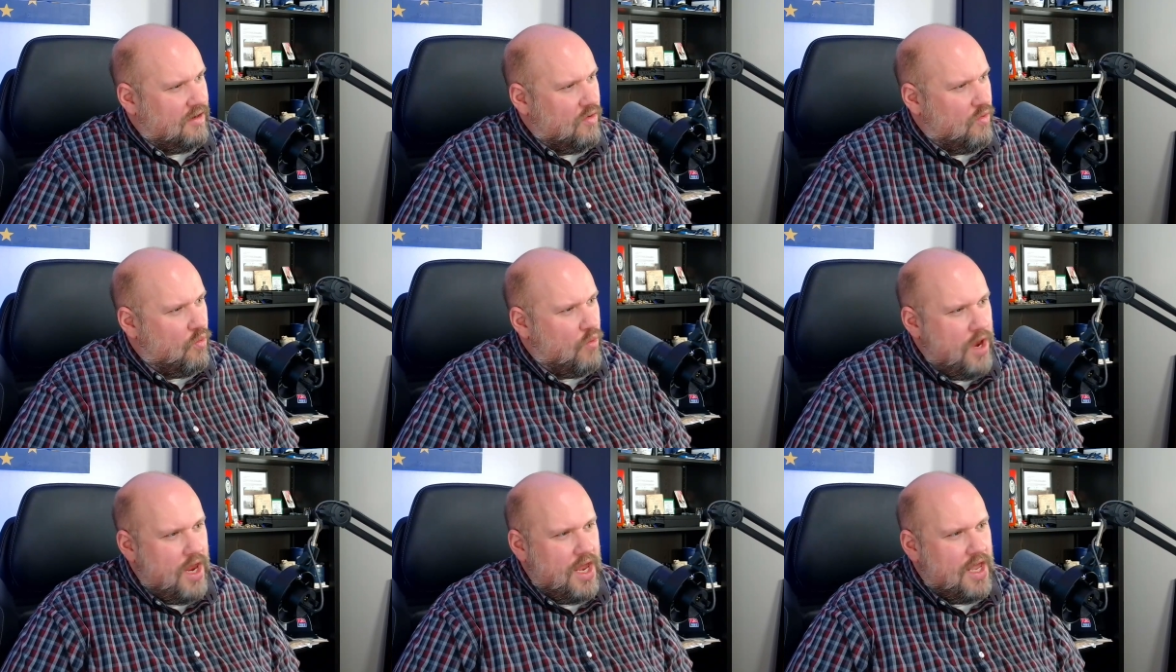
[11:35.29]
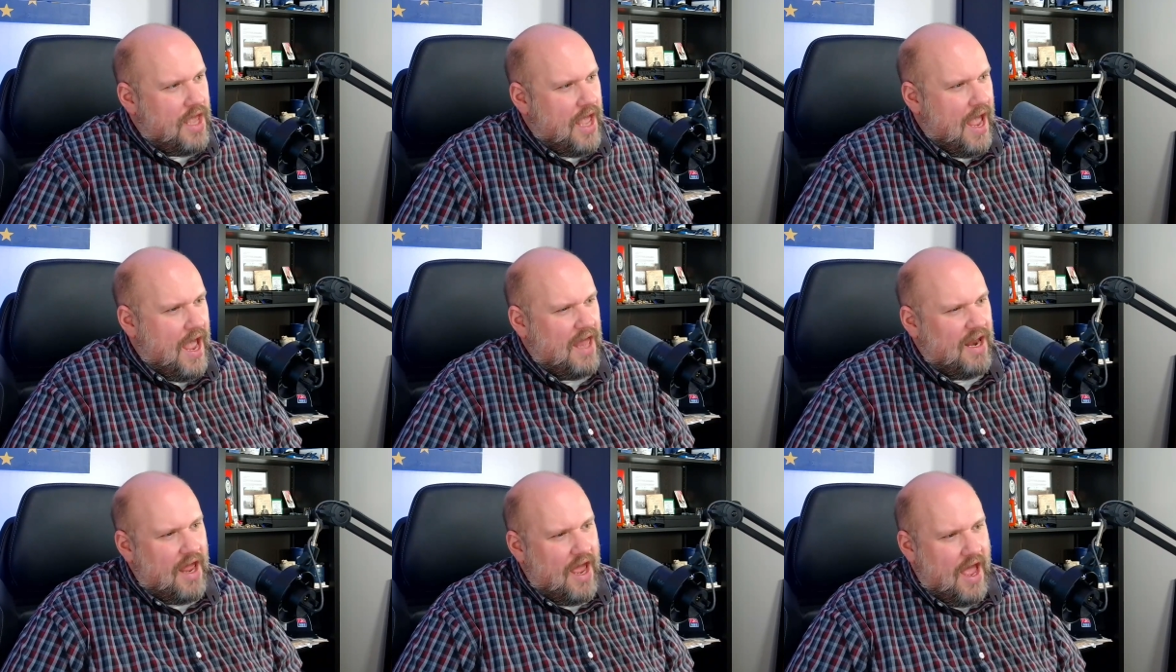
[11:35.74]
We
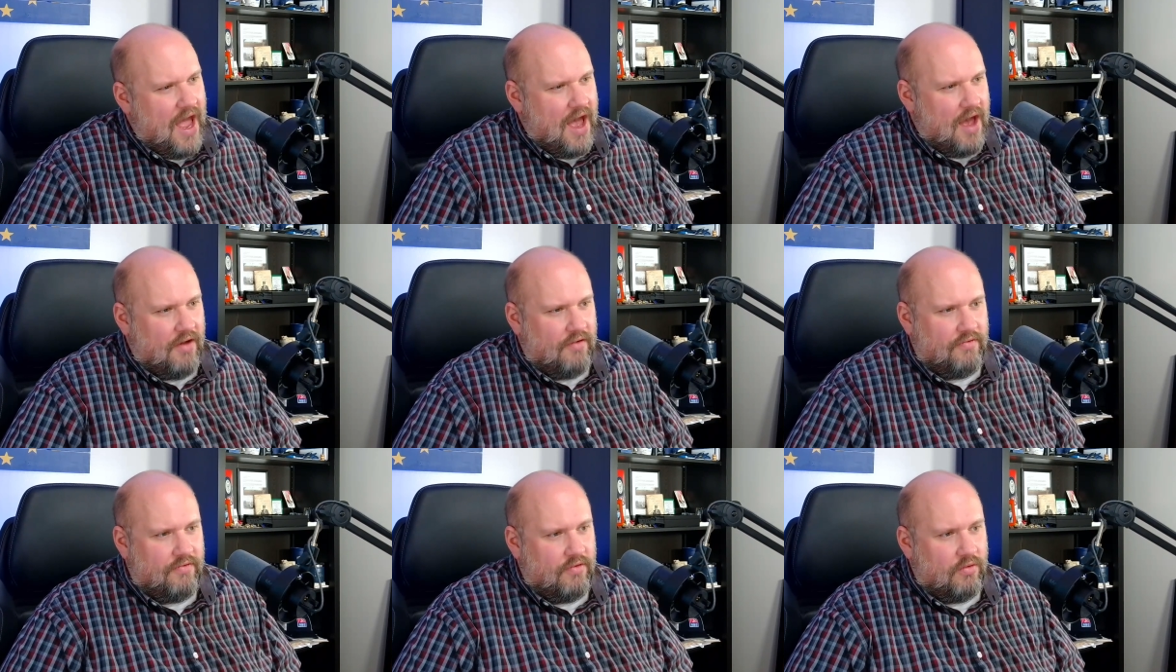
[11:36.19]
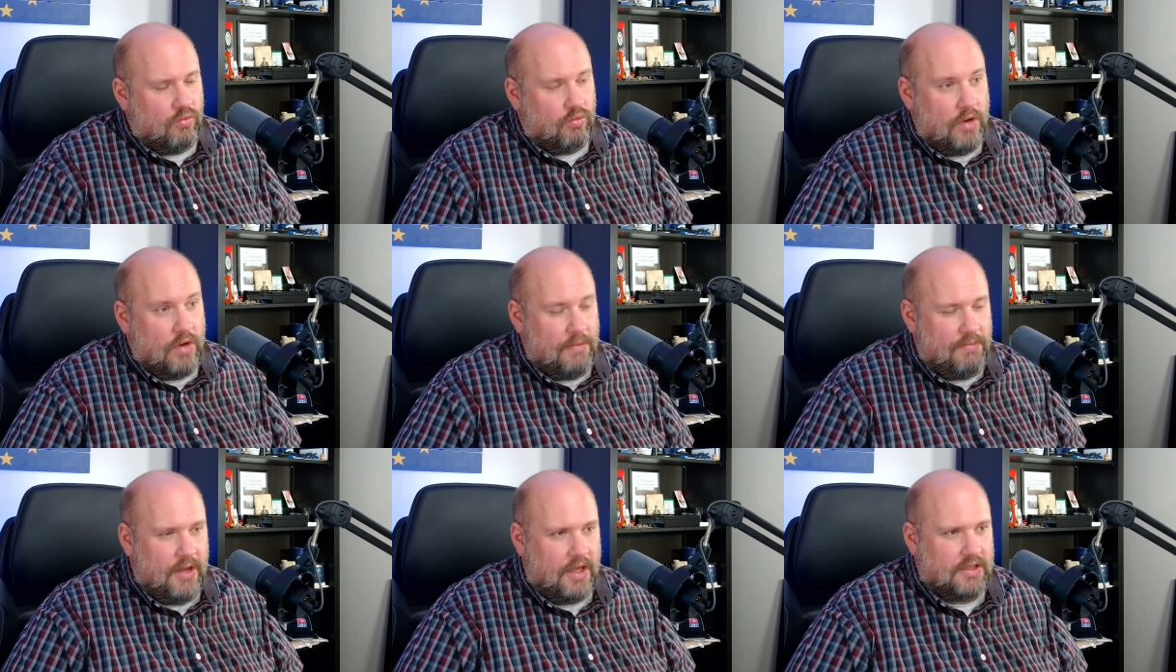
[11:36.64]
can't have
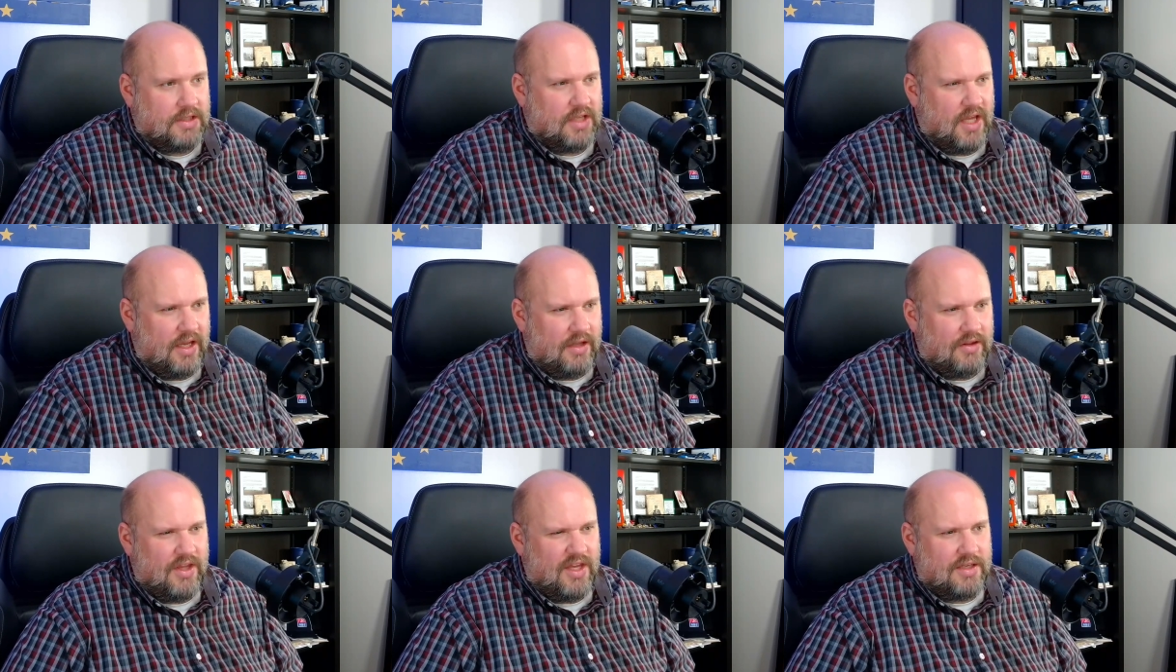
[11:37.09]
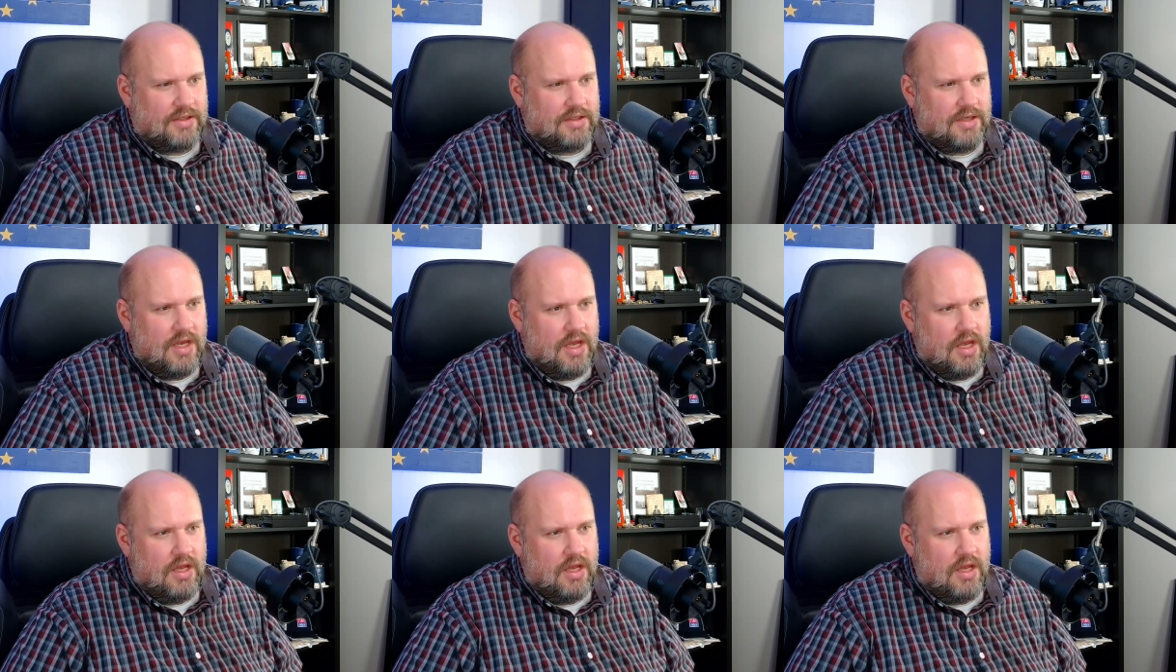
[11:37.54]
repeats like this.